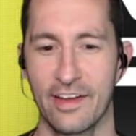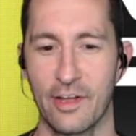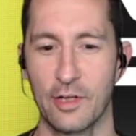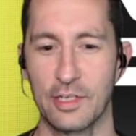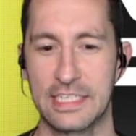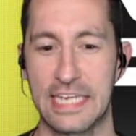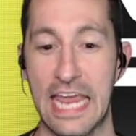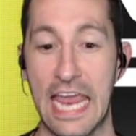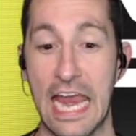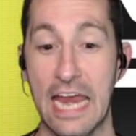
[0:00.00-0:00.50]

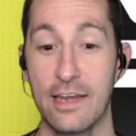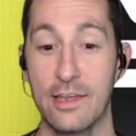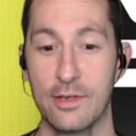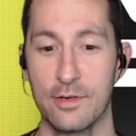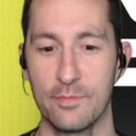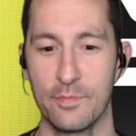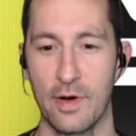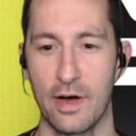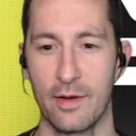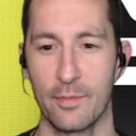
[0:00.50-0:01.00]
called
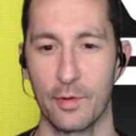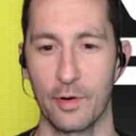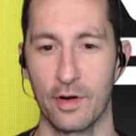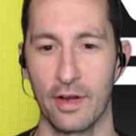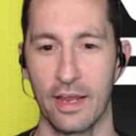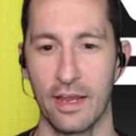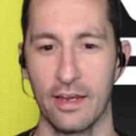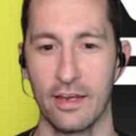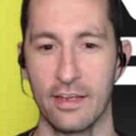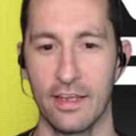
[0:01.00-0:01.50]
Canyon Bomber.
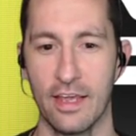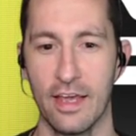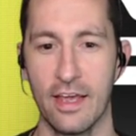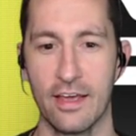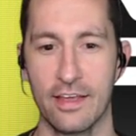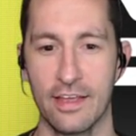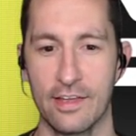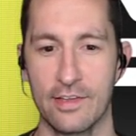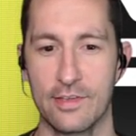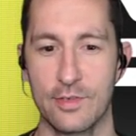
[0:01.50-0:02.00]
And
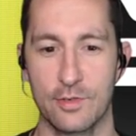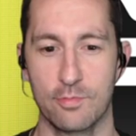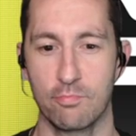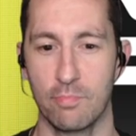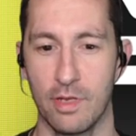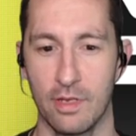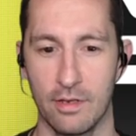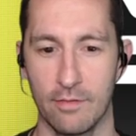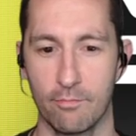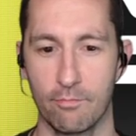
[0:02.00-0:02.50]
yeah, it's
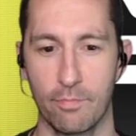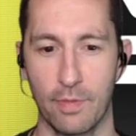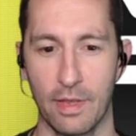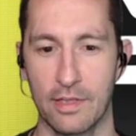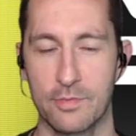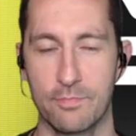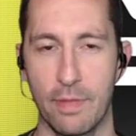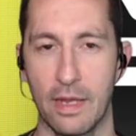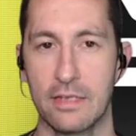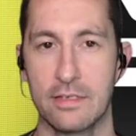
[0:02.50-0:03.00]

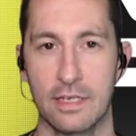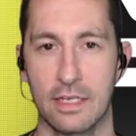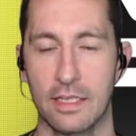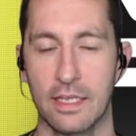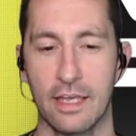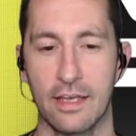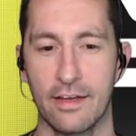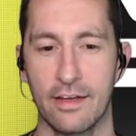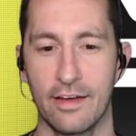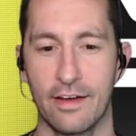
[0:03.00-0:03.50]

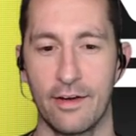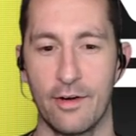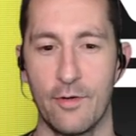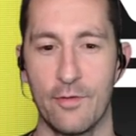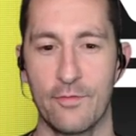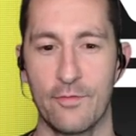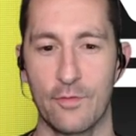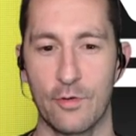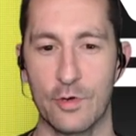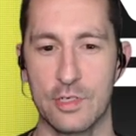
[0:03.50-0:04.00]
basically a
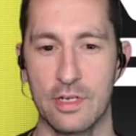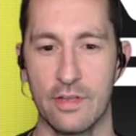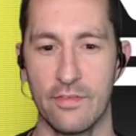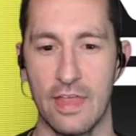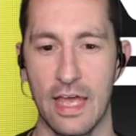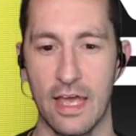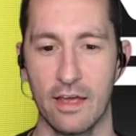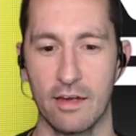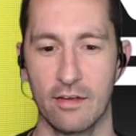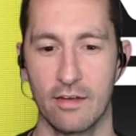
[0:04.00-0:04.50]
home version of
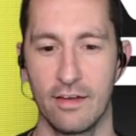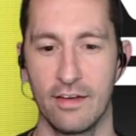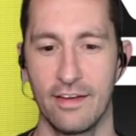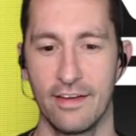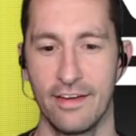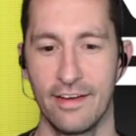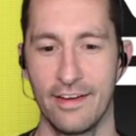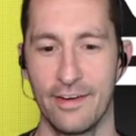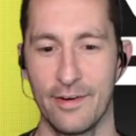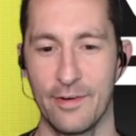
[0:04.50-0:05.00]
that,
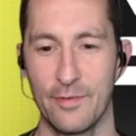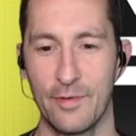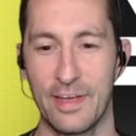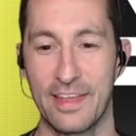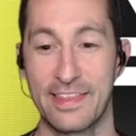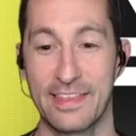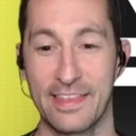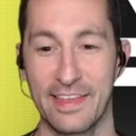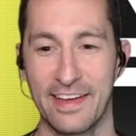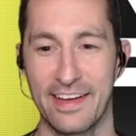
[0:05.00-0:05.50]

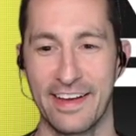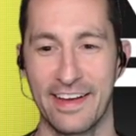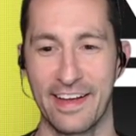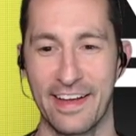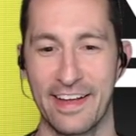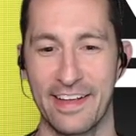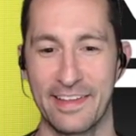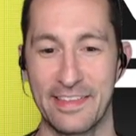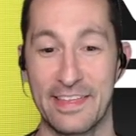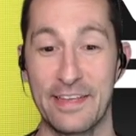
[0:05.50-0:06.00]
with
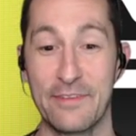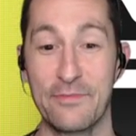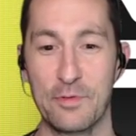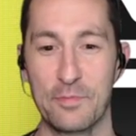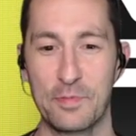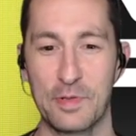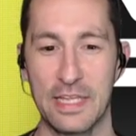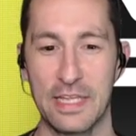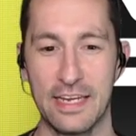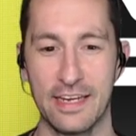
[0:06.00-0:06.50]

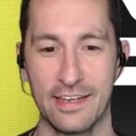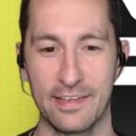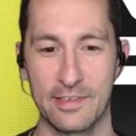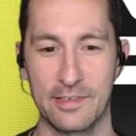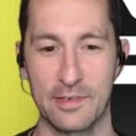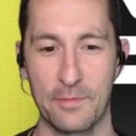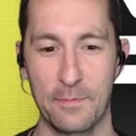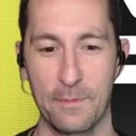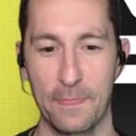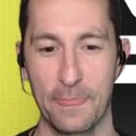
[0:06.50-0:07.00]
different
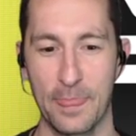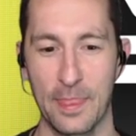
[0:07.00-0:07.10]
planes.